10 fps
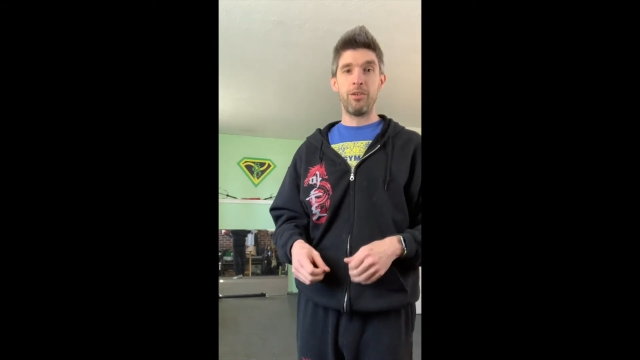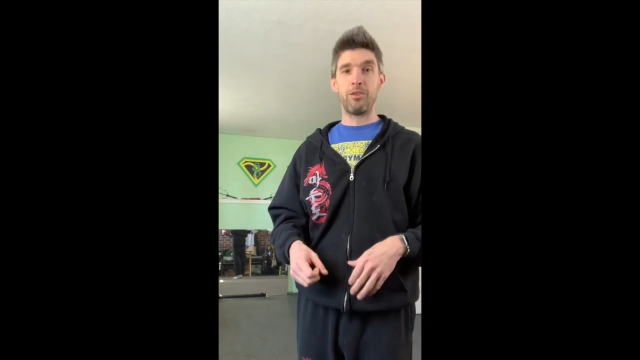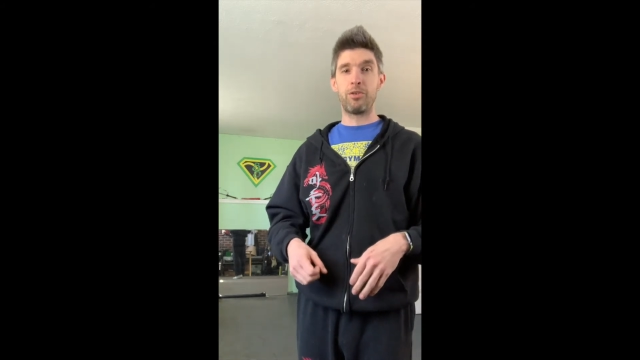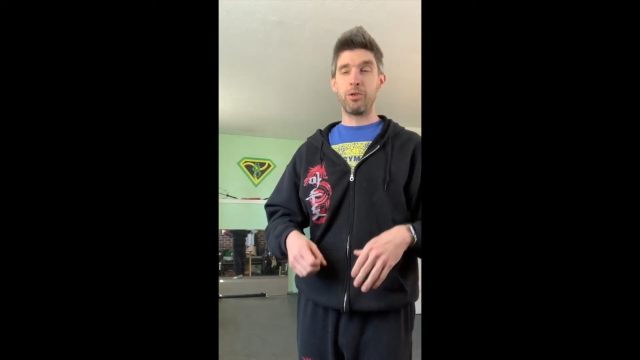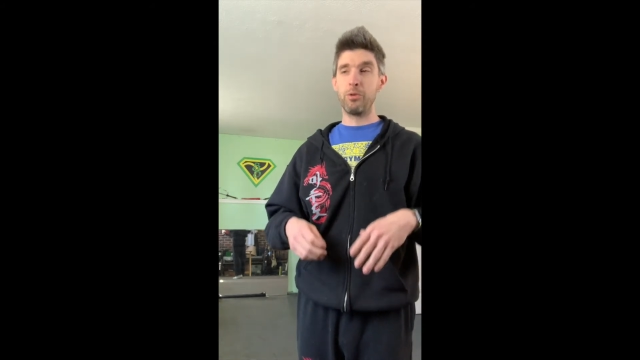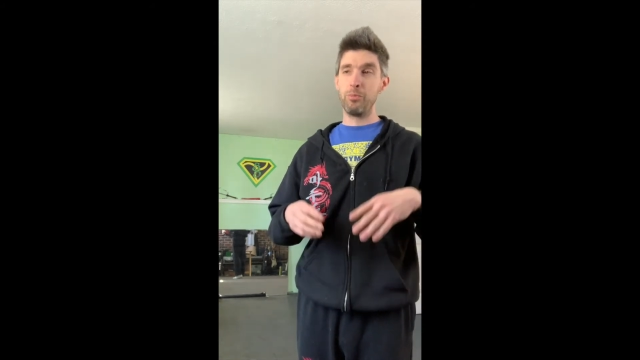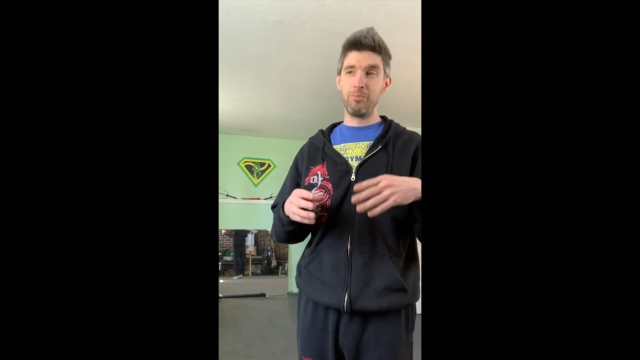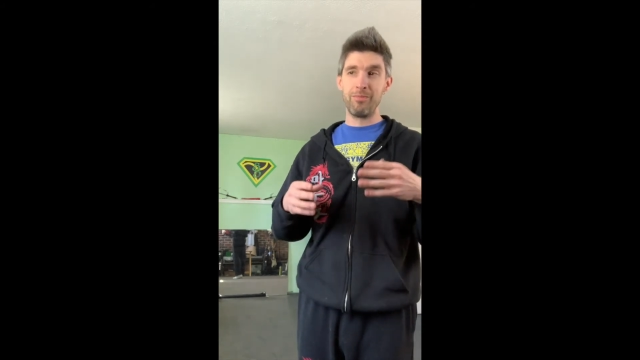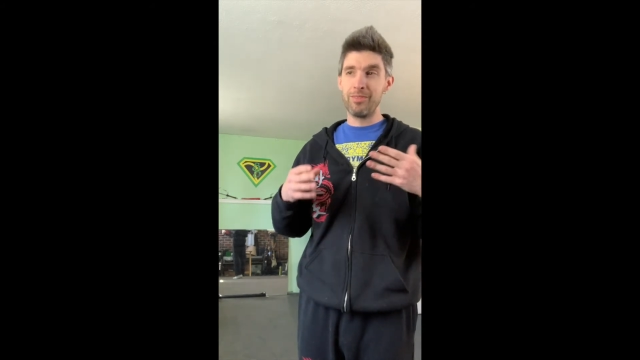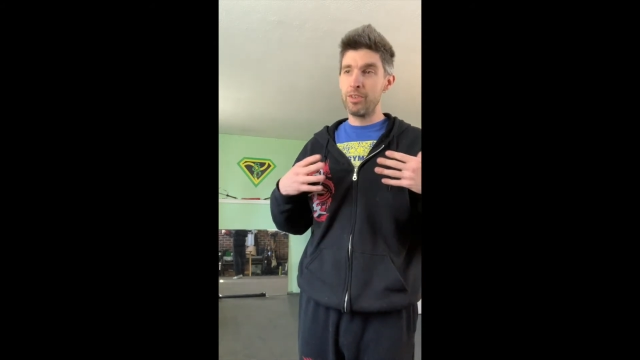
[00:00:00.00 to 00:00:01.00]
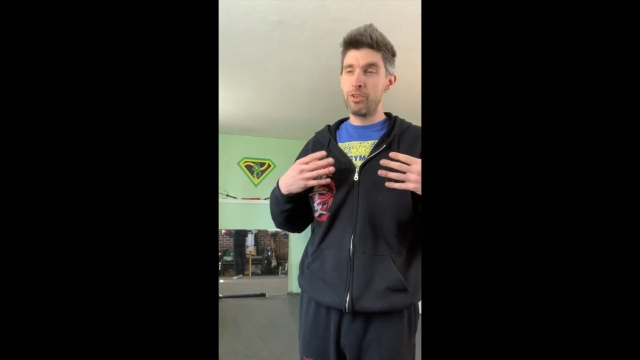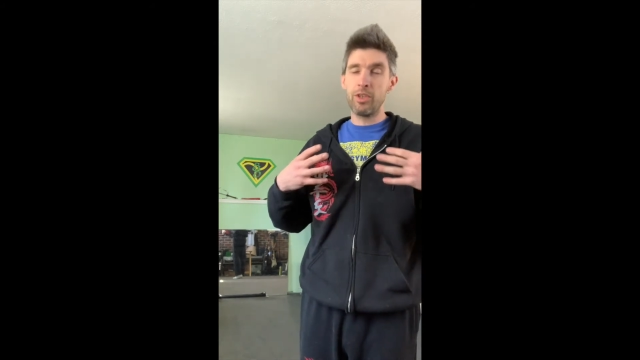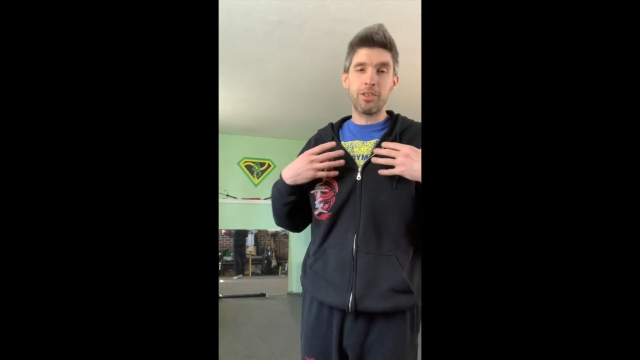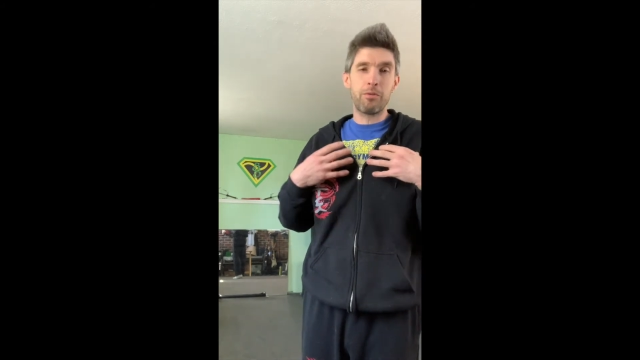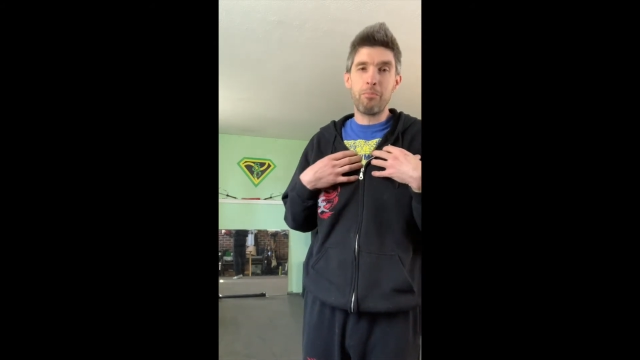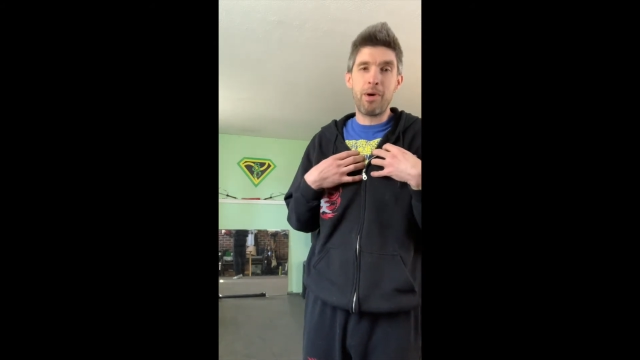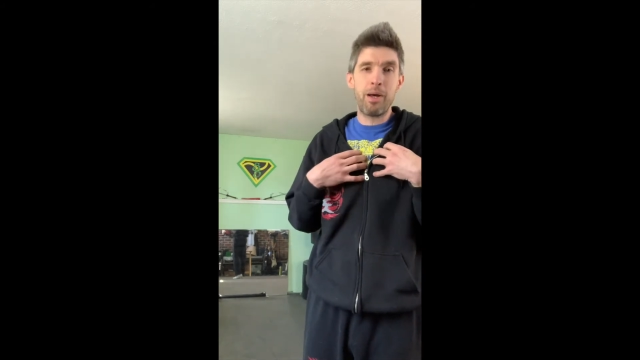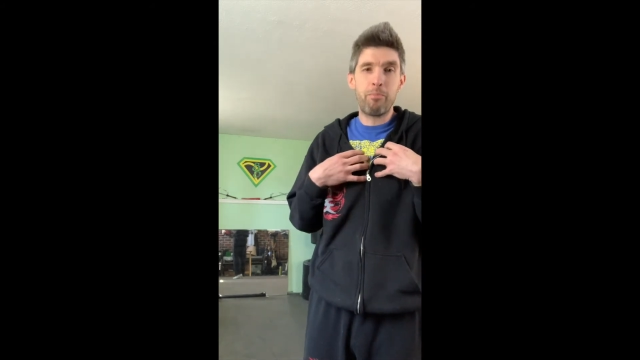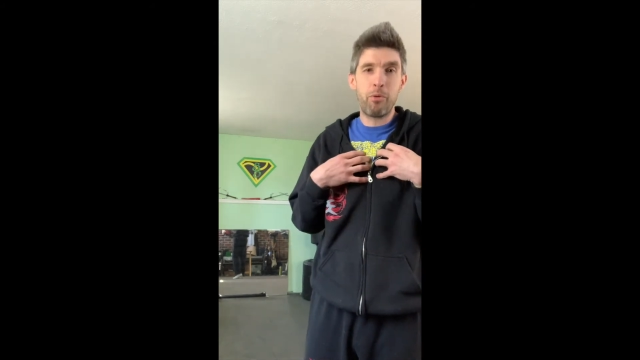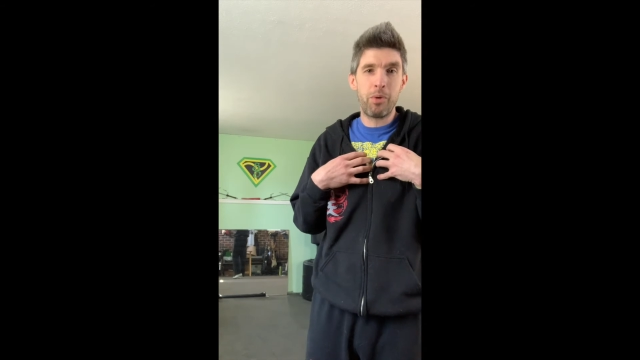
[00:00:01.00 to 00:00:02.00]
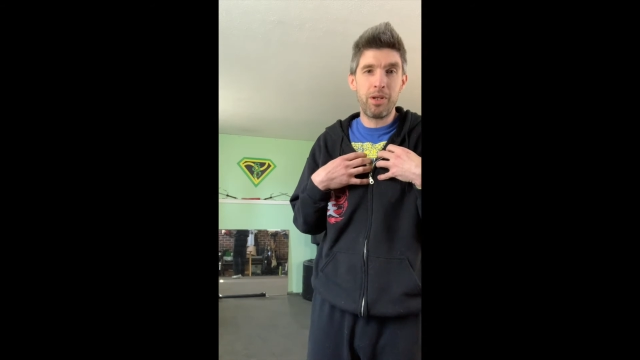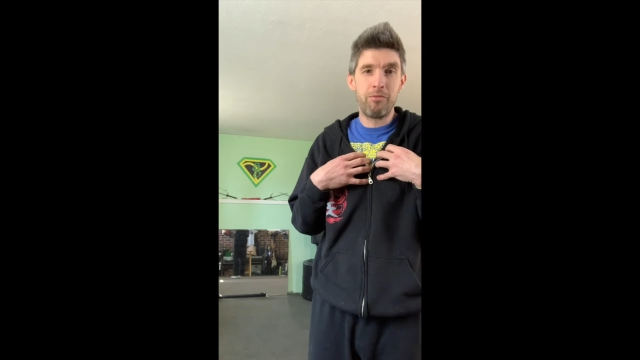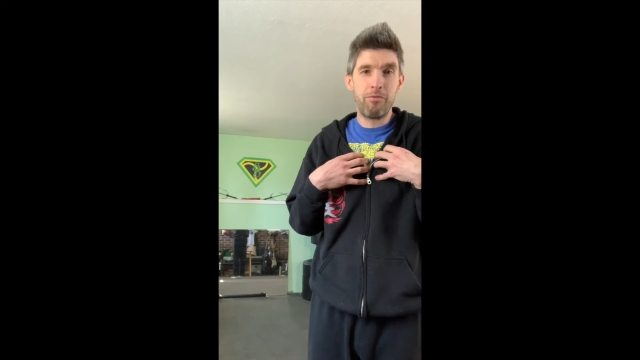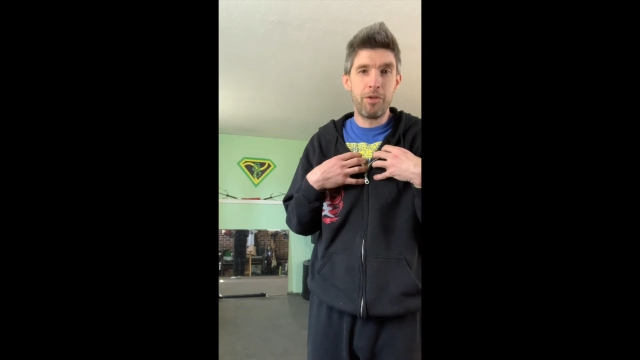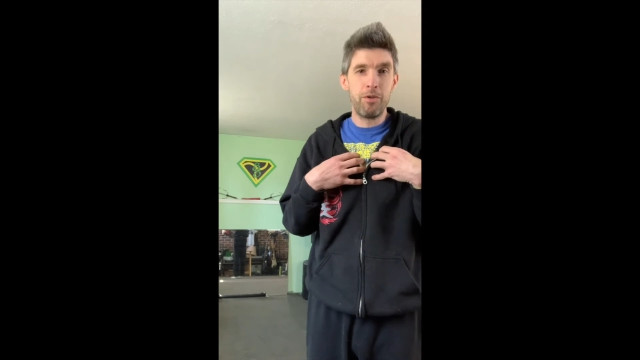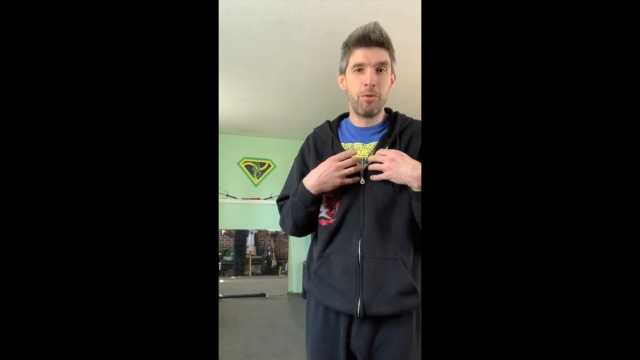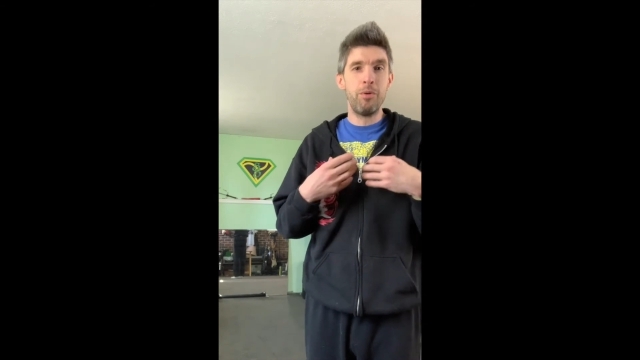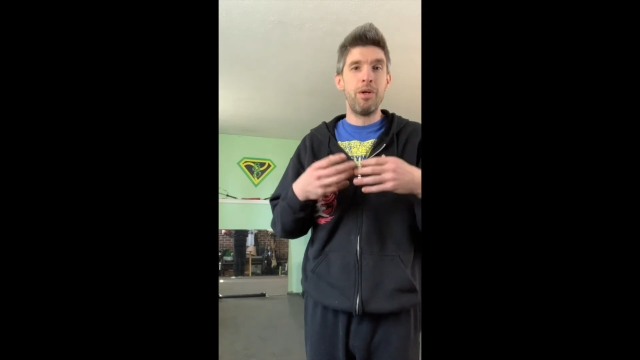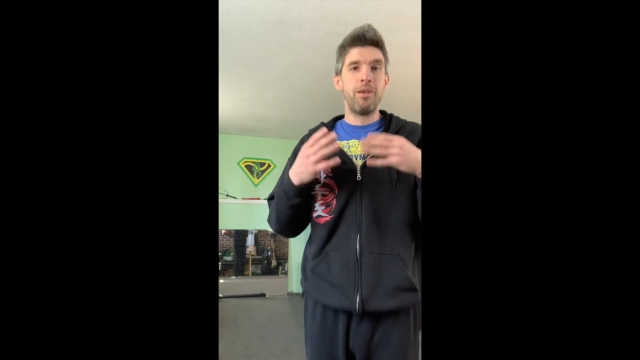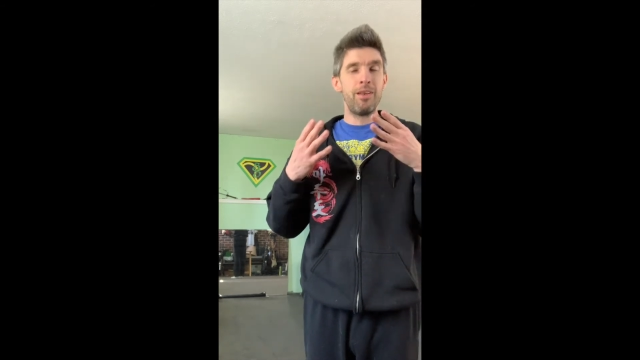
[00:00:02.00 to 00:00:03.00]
So just my point of view,